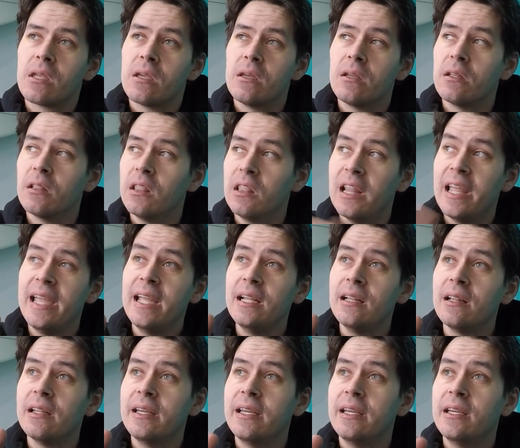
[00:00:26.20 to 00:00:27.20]

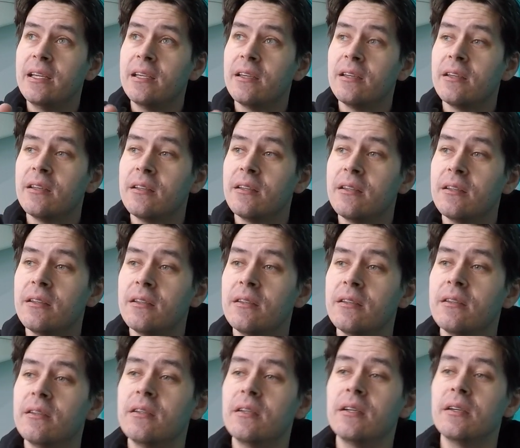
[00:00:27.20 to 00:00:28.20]
Lately,
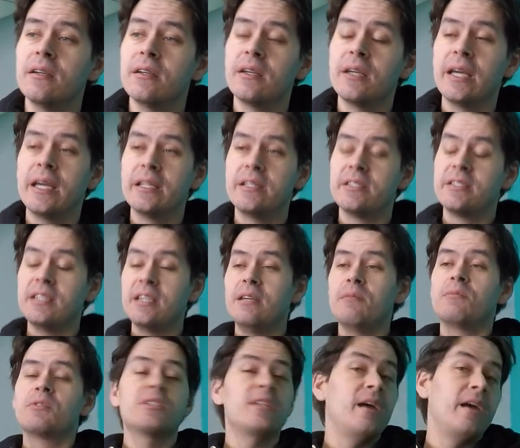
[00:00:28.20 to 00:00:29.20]
it
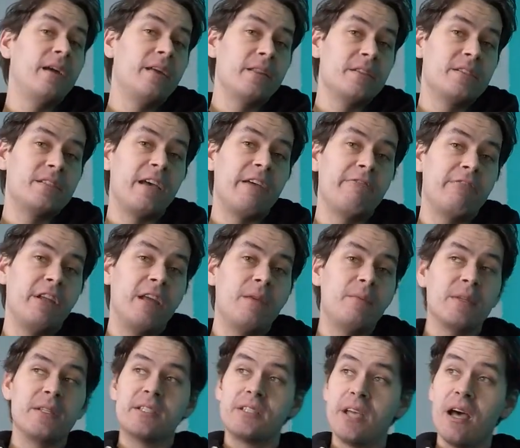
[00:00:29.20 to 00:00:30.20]
seems like the 7M
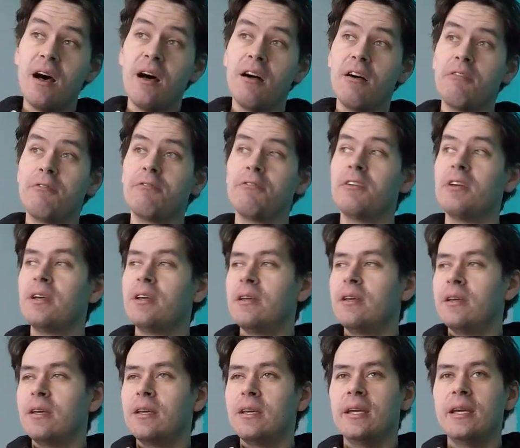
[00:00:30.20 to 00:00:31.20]
itself
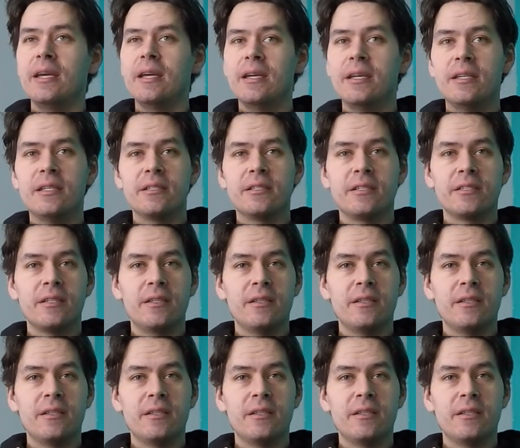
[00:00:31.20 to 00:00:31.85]
is,